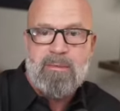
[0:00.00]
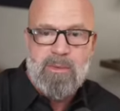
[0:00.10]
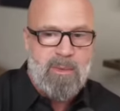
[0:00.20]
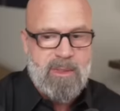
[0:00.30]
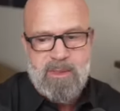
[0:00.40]

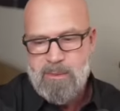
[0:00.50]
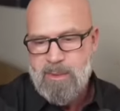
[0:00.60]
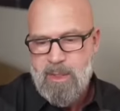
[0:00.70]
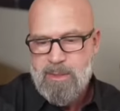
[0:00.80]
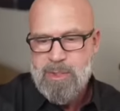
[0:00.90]
Do you want to deal with
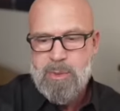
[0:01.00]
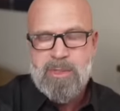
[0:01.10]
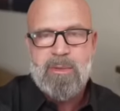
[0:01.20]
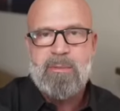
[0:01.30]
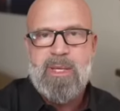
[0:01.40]
it on a
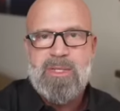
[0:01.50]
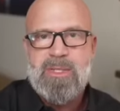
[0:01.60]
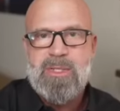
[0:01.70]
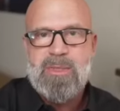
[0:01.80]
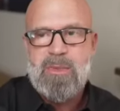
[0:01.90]
short-term
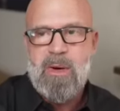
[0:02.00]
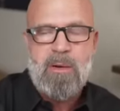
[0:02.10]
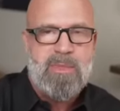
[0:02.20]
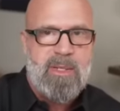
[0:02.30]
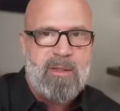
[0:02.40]
basis or
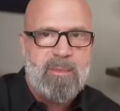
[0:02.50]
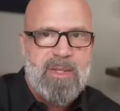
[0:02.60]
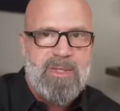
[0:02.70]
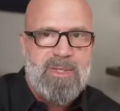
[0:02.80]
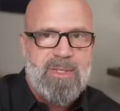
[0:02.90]
arm's length
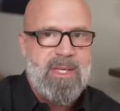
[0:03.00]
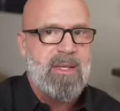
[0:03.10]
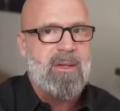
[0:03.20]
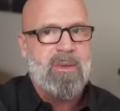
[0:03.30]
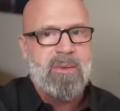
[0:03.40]
basis,
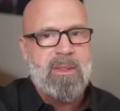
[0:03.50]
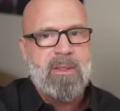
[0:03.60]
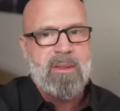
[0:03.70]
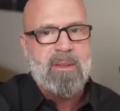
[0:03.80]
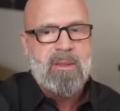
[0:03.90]
dating
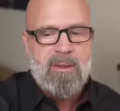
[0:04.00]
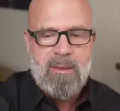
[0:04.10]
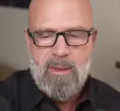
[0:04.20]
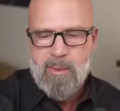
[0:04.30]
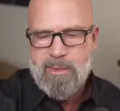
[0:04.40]
only,
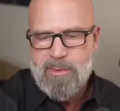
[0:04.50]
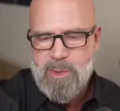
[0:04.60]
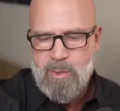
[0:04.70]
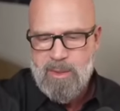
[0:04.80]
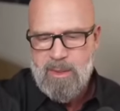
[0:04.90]
you know, whatever it is
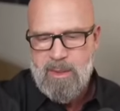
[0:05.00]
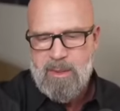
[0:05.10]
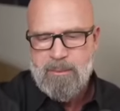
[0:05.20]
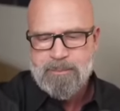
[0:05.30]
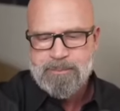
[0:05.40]
you want to call?